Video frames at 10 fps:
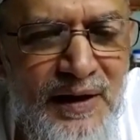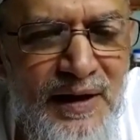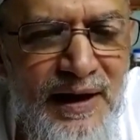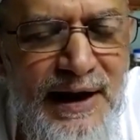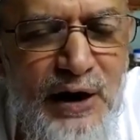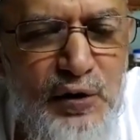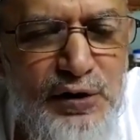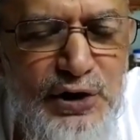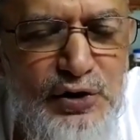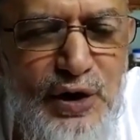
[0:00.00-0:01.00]
And
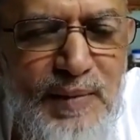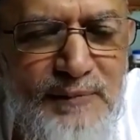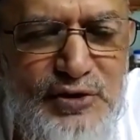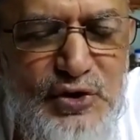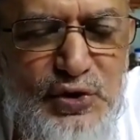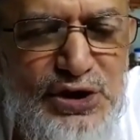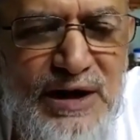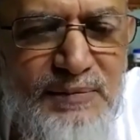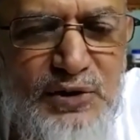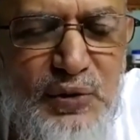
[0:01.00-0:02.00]
according to Imam Suyuti
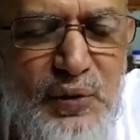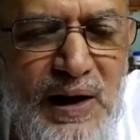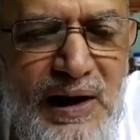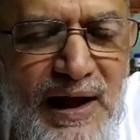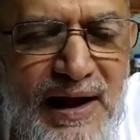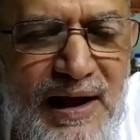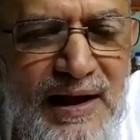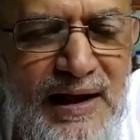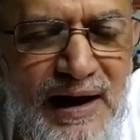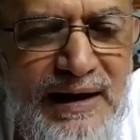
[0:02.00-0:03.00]
rahmatullah alayh,
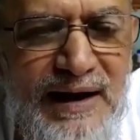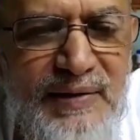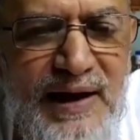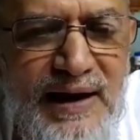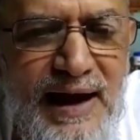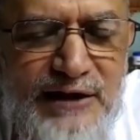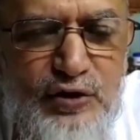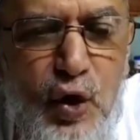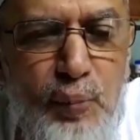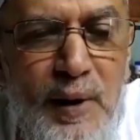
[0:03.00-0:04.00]
Allah Ta'ala has
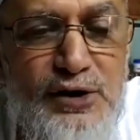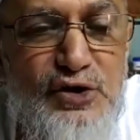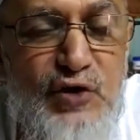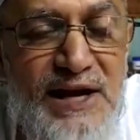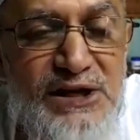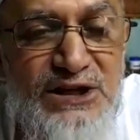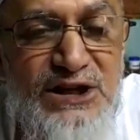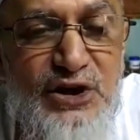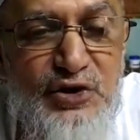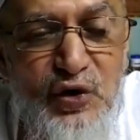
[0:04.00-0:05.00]
opened
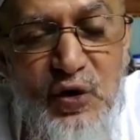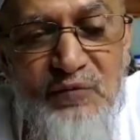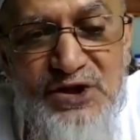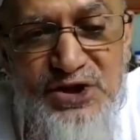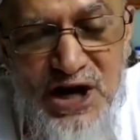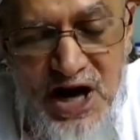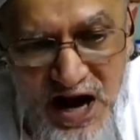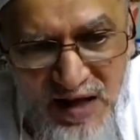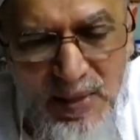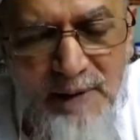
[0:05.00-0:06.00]
20 doors of the
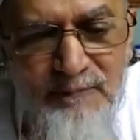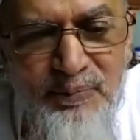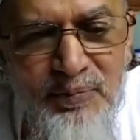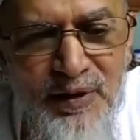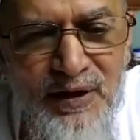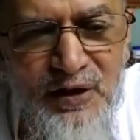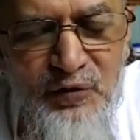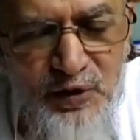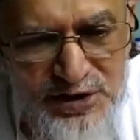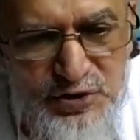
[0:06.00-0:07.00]
shahada for
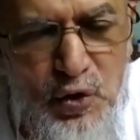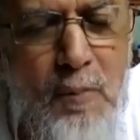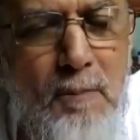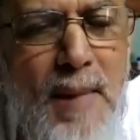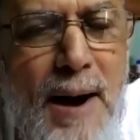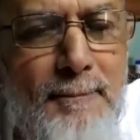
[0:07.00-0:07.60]
this ummah.